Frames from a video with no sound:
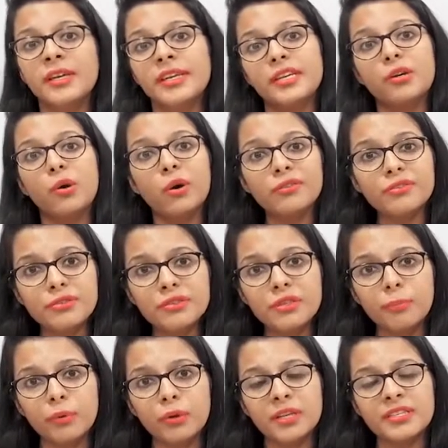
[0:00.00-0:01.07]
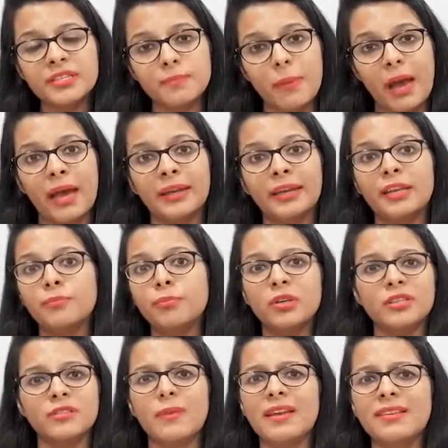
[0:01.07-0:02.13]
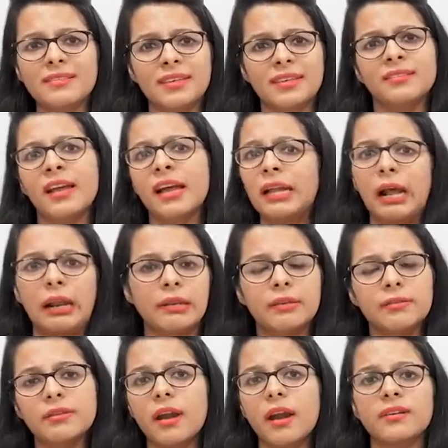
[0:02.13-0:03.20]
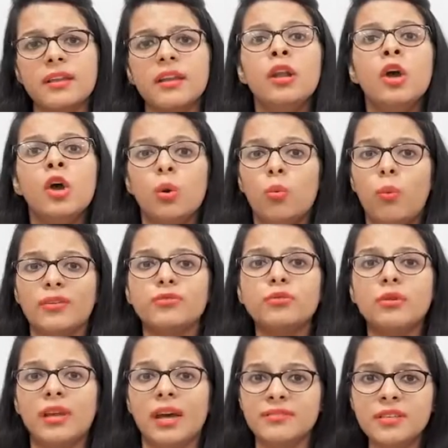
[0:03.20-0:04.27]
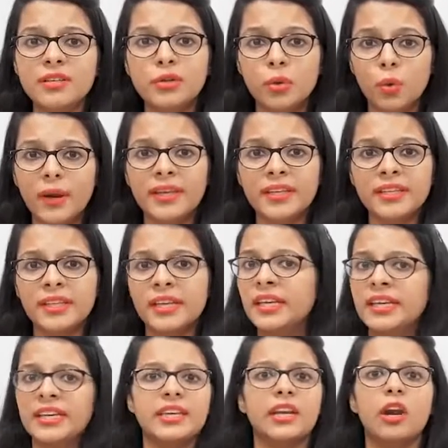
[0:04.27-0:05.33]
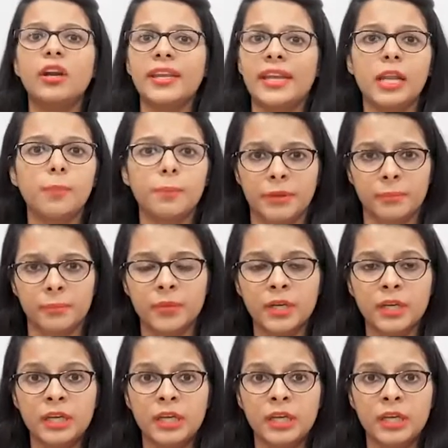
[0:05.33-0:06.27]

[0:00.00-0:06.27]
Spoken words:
He goes to the policeman, and policeman says that unless and until Vasu doesn't do anything, he cannot help him.